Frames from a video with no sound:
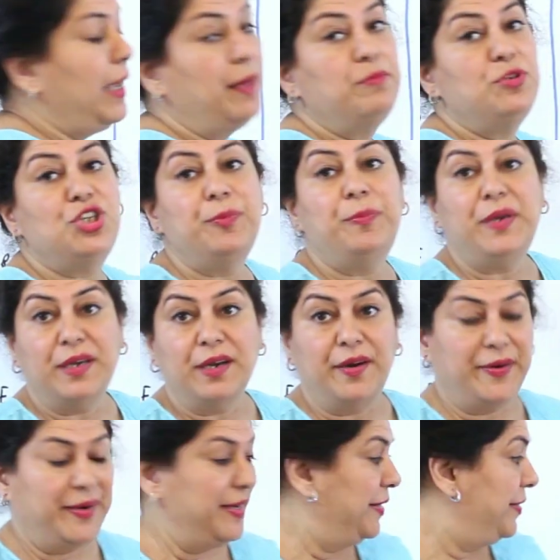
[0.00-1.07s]

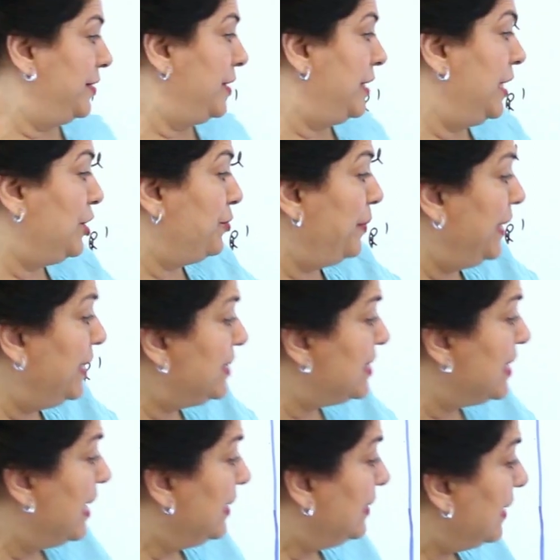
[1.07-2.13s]
MgBr here. It
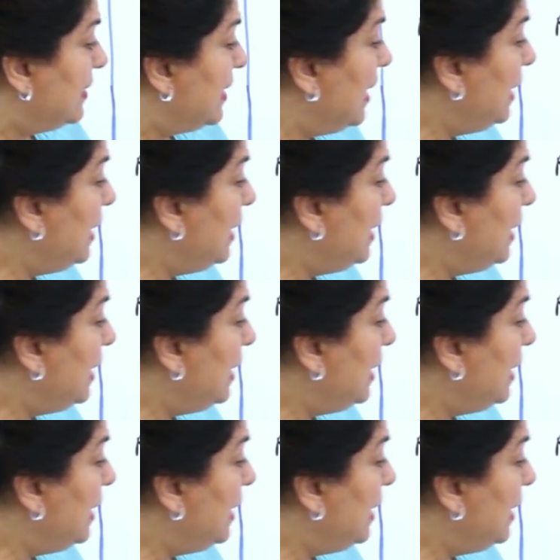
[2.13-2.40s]
means that